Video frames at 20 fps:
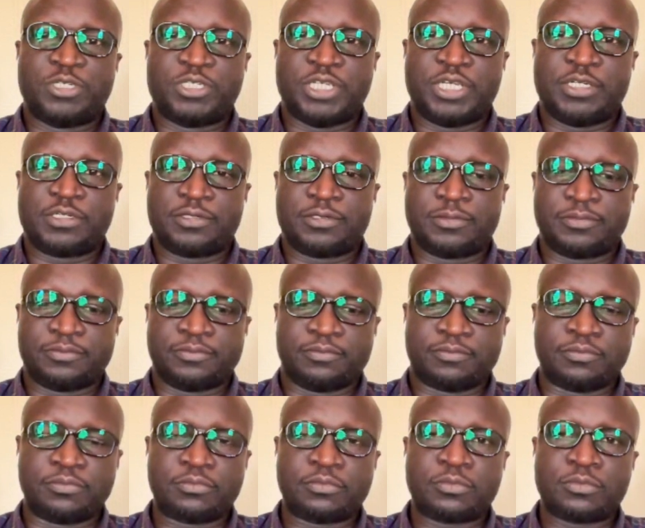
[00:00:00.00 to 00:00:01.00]
potato.
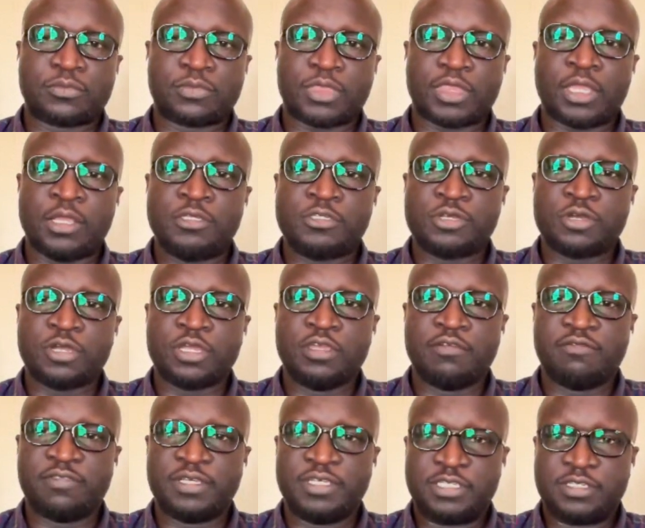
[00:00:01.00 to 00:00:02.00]
So
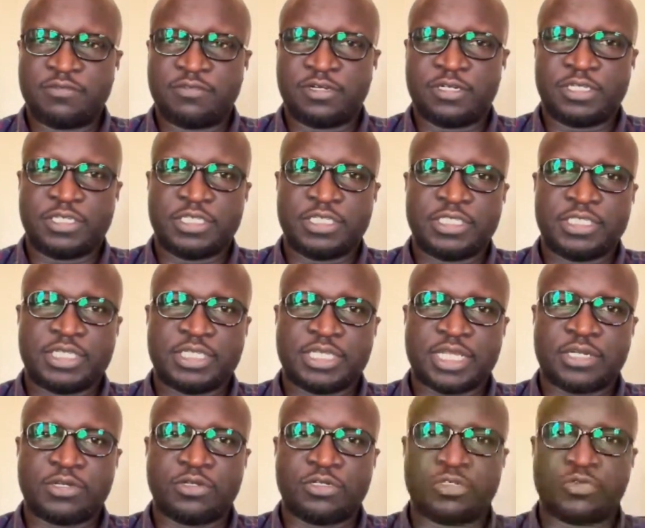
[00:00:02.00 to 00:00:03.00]
if these 4 diseases
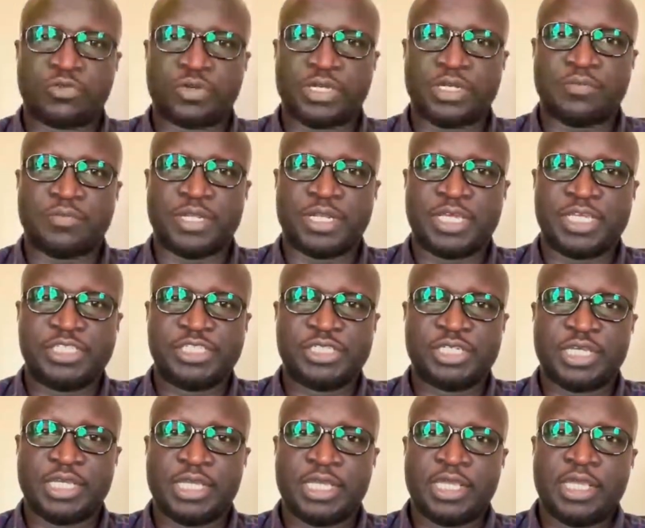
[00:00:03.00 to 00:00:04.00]
are not well
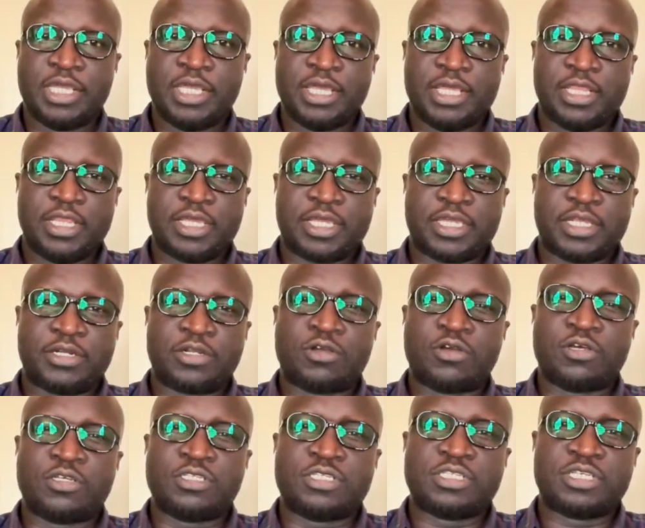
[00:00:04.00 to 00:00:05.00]
managed, they can
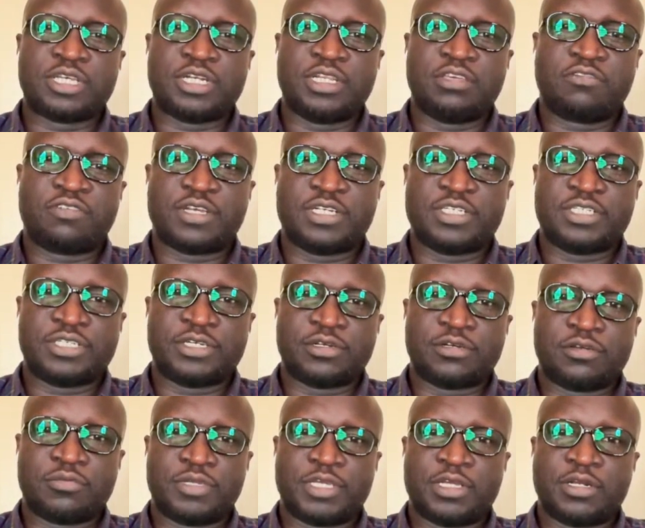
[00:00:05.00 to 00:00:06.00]
cause significant
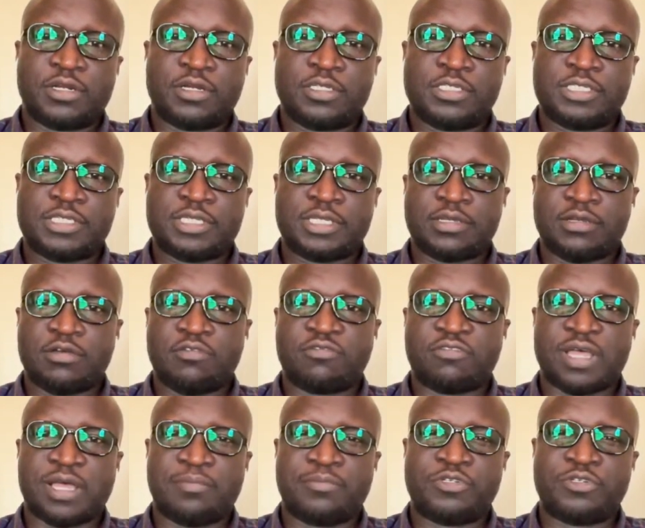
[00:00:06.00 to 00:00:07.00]
economic loss
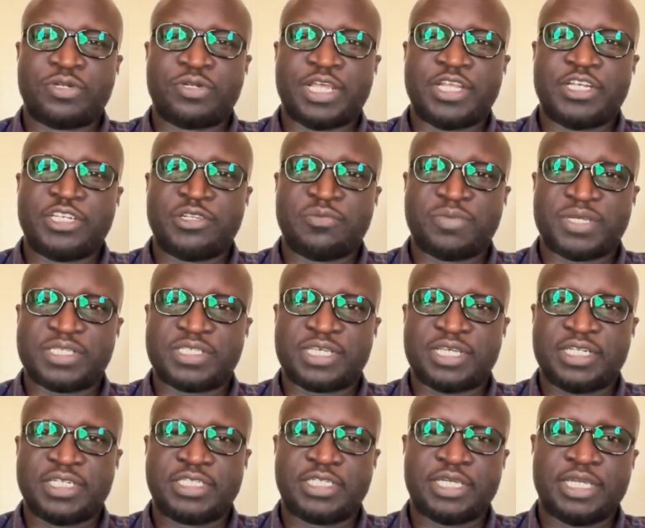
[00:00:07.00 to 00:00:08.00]
of up to
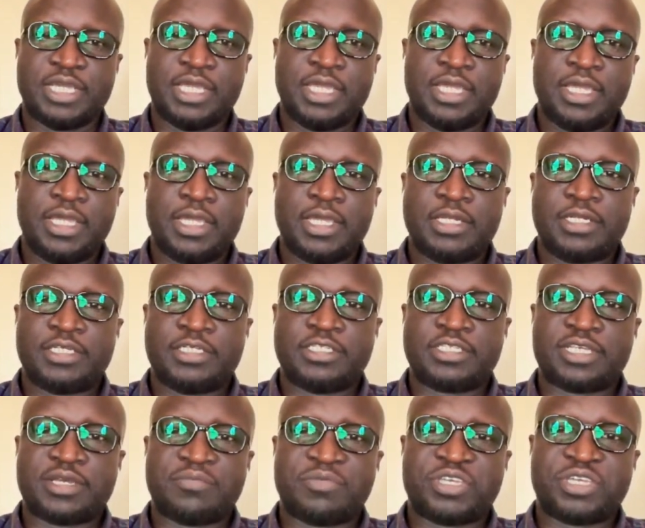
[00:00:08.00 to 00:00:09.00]
90%, and
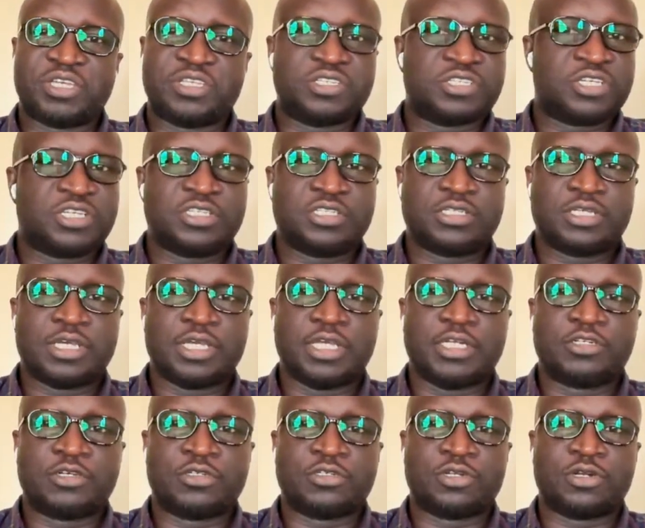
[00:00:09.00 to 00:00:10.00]
in some cases,
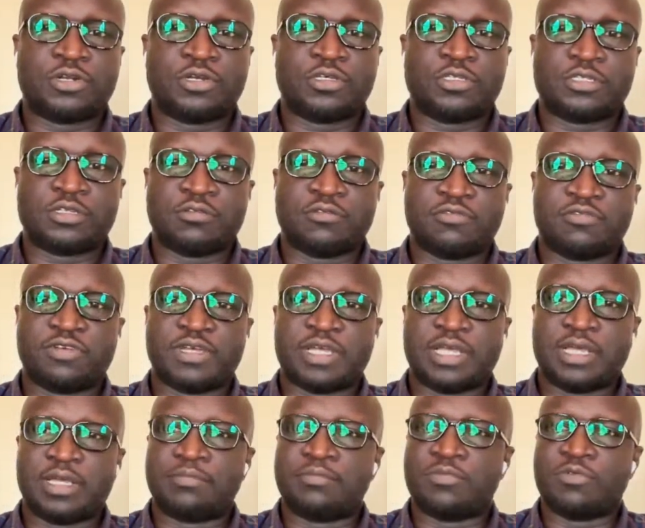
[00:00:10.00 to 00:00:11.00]
total loss of
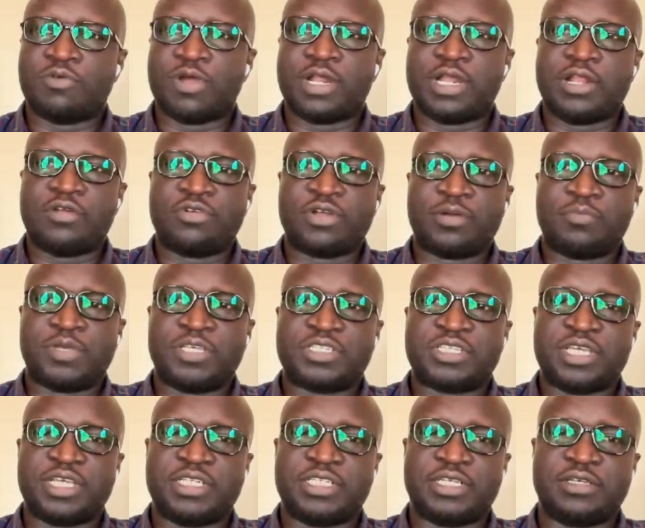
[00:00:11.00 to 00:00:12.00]

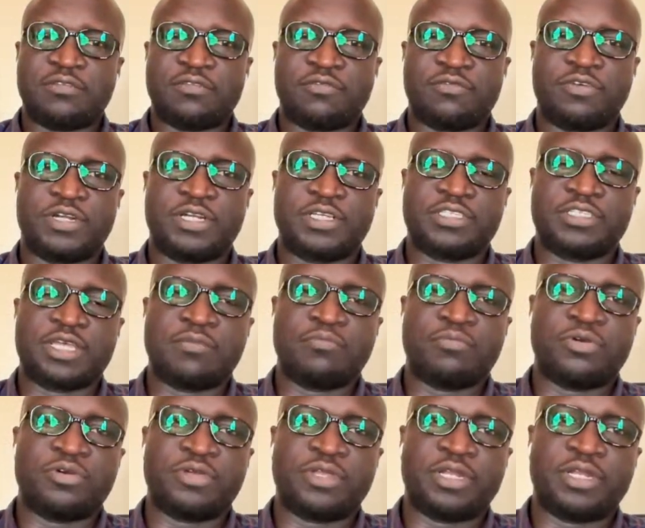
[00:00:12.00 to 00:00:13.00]
100%, for
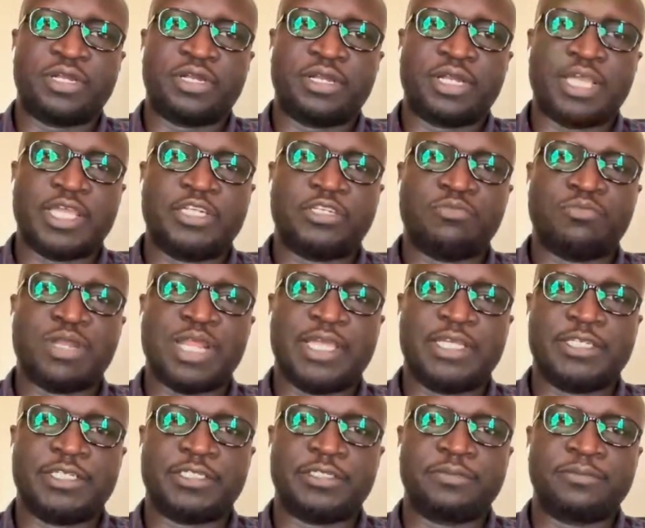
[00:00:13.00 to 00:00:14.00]
example, in late
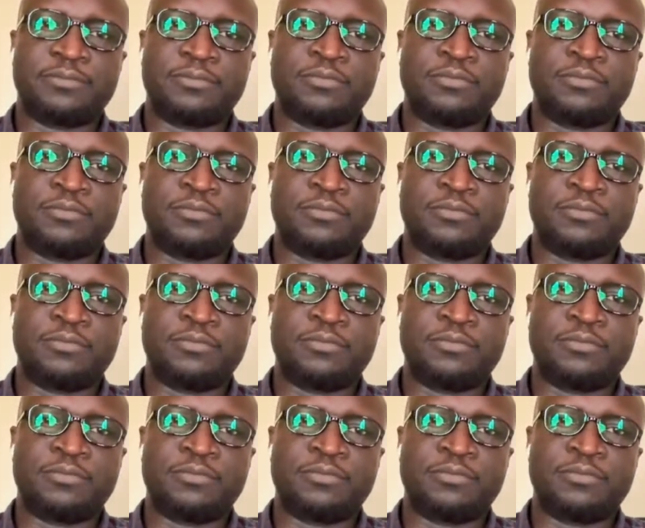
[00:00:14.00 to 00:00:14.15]
blight.